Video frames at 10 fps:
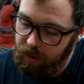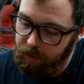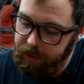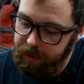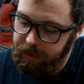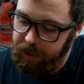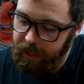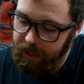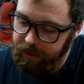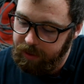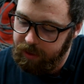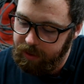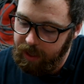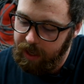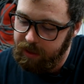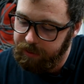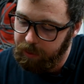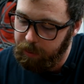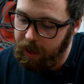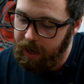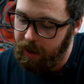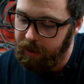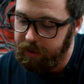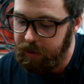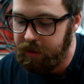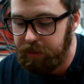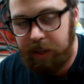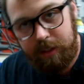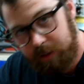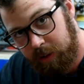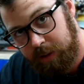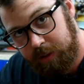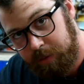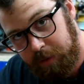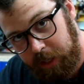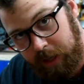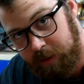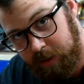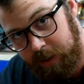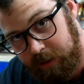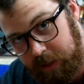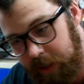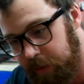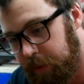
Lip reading: When you change the size of your wire, you need to make sure that you change this tip.